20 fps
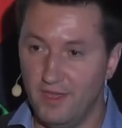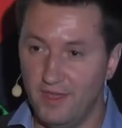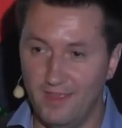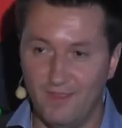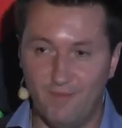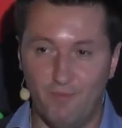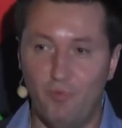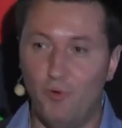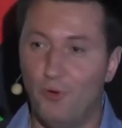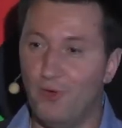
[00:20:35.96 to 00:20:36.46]

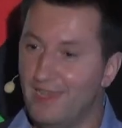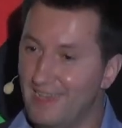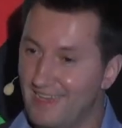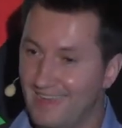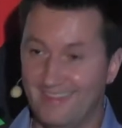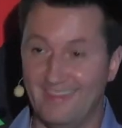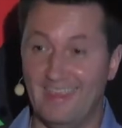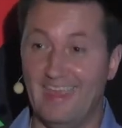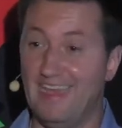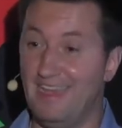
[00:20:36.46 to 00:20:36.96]
is
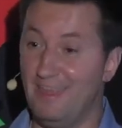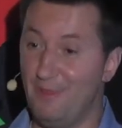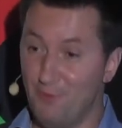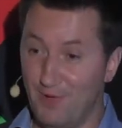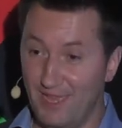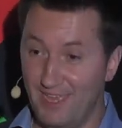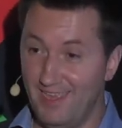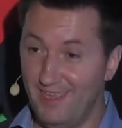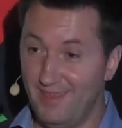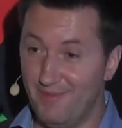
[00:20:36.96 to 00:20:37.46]
pointless
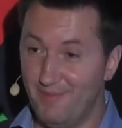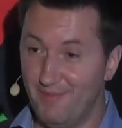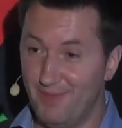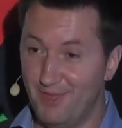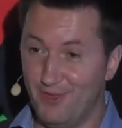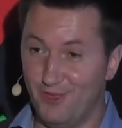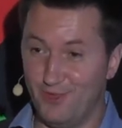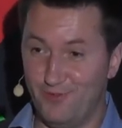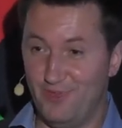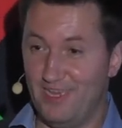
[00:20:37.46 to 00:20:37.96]
anyway
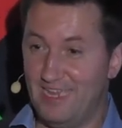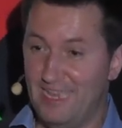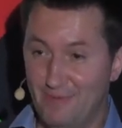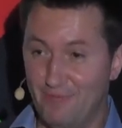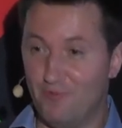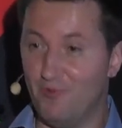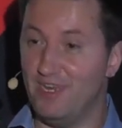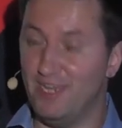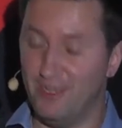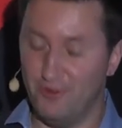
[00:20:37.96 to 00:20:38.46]
because we
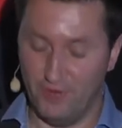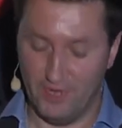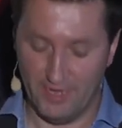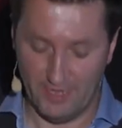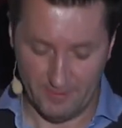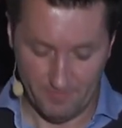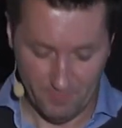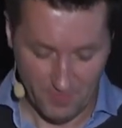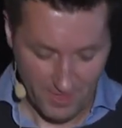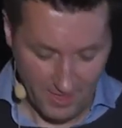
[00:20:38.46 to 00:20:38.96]
keep redoing
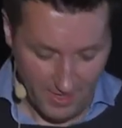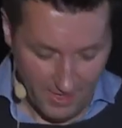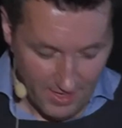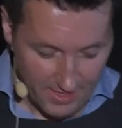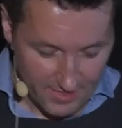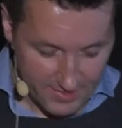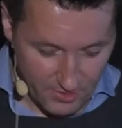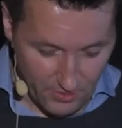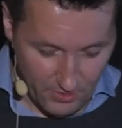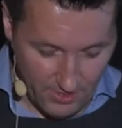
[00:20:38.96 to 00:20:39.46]
it.
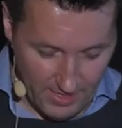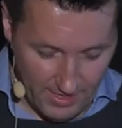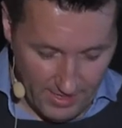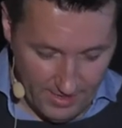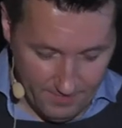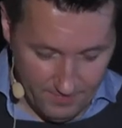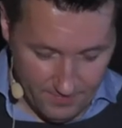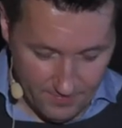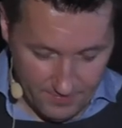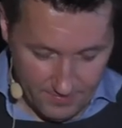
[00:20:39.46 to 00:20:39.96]
So
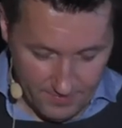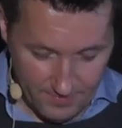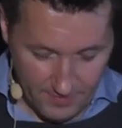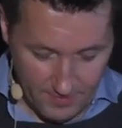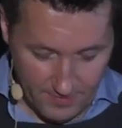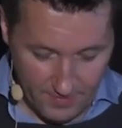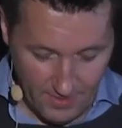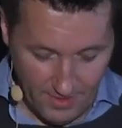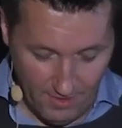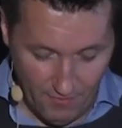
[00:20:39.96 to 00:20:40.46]

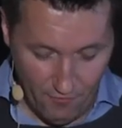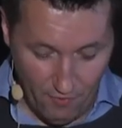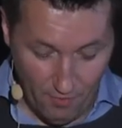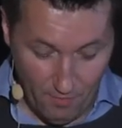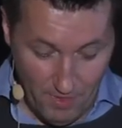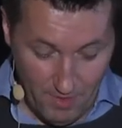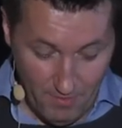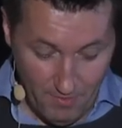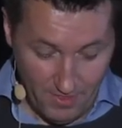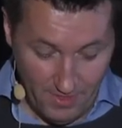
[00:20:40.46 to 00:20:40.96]
for
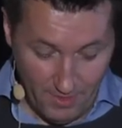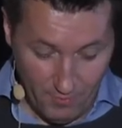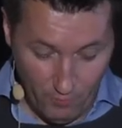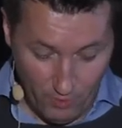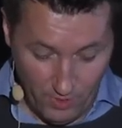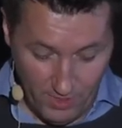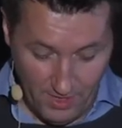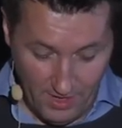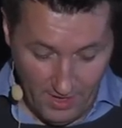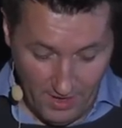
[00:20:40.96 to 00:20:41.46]
people that
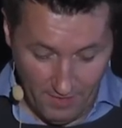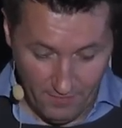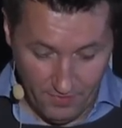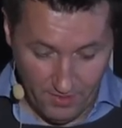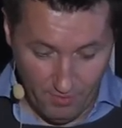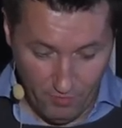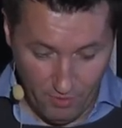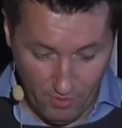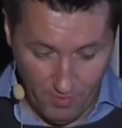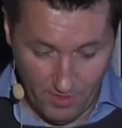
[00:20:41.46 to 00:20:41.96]
want to have
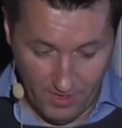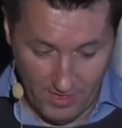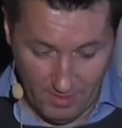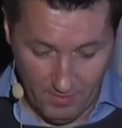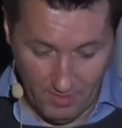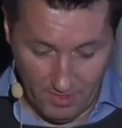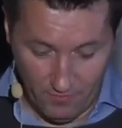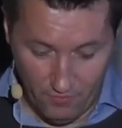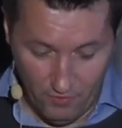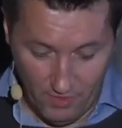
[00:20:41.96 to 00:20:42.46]
their proper
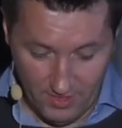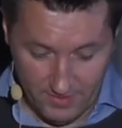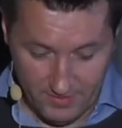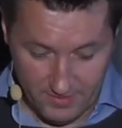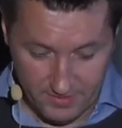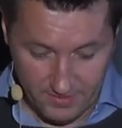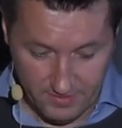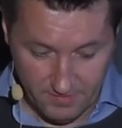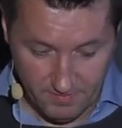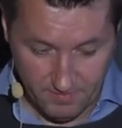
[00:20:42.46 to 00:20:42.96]
naming, for
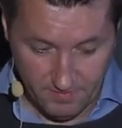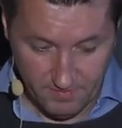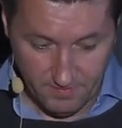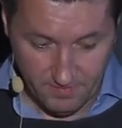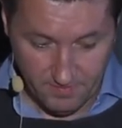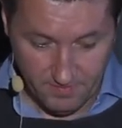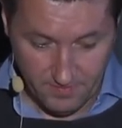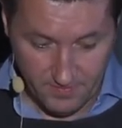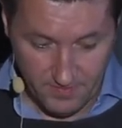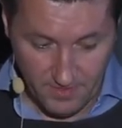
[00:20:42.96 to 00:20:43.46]
us,
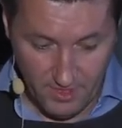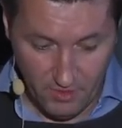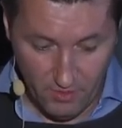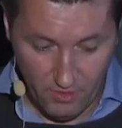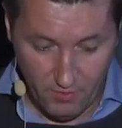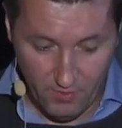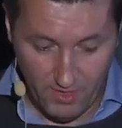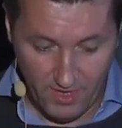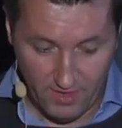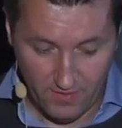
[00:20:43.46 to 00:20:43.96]
the
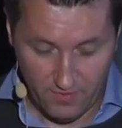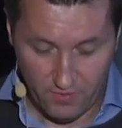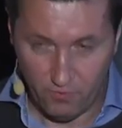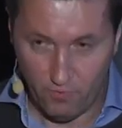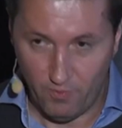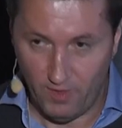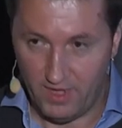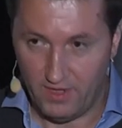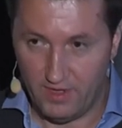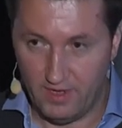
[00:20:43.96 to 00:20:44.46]
only way is to
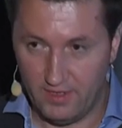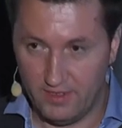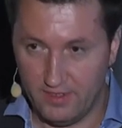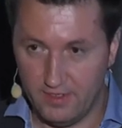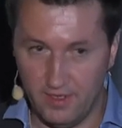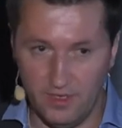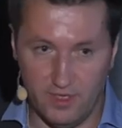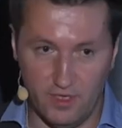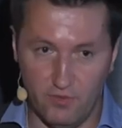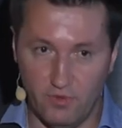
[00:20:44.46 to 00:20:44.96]
wait
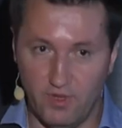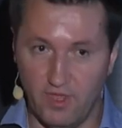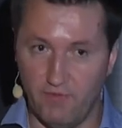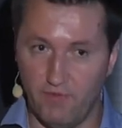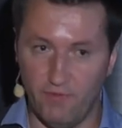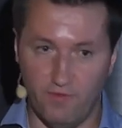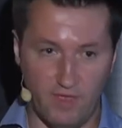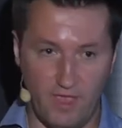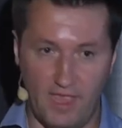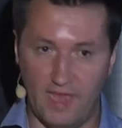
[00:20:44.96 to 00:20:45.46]
until
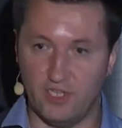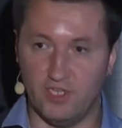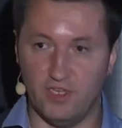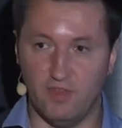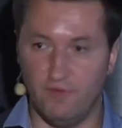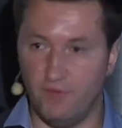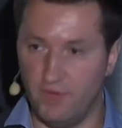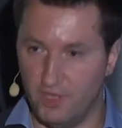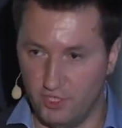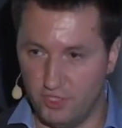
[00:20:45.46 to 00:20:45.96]
Udev actually
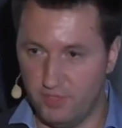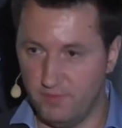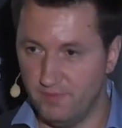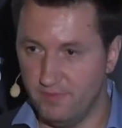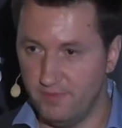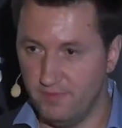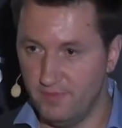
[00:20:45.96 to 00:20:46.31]
finished.